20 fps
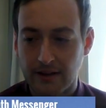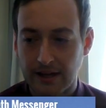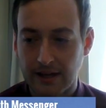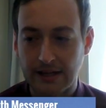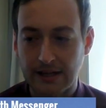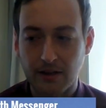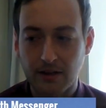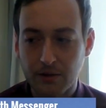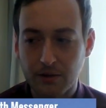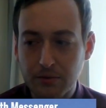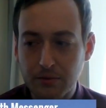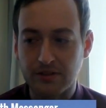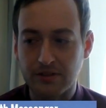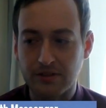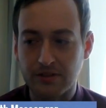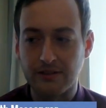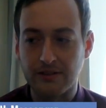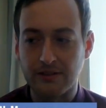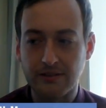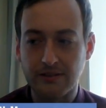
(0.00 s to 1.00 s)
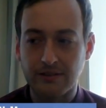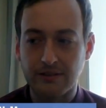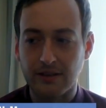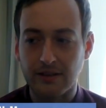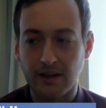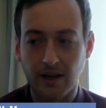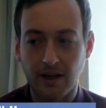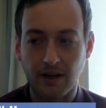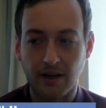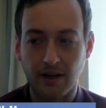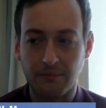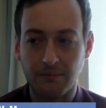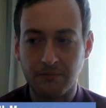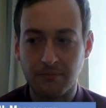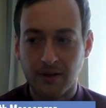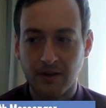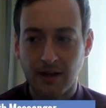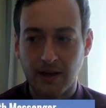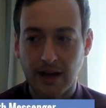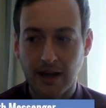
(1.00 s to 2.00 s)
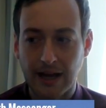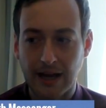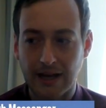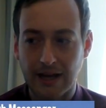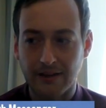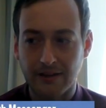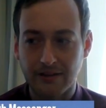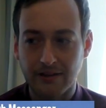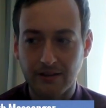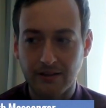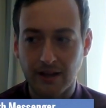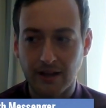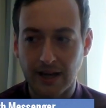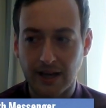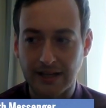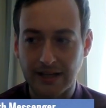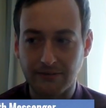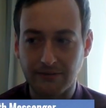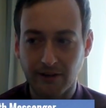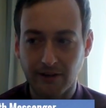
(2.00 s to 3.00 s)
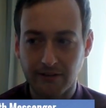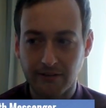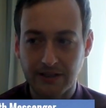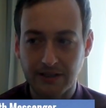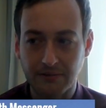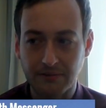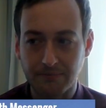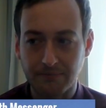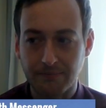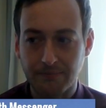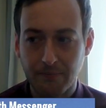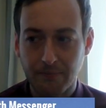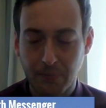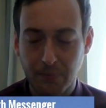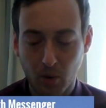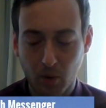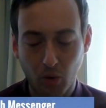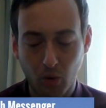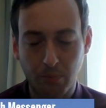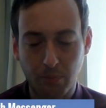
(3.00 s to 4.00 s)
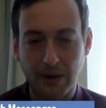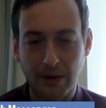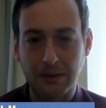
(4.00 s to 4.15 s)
he loses at a very poor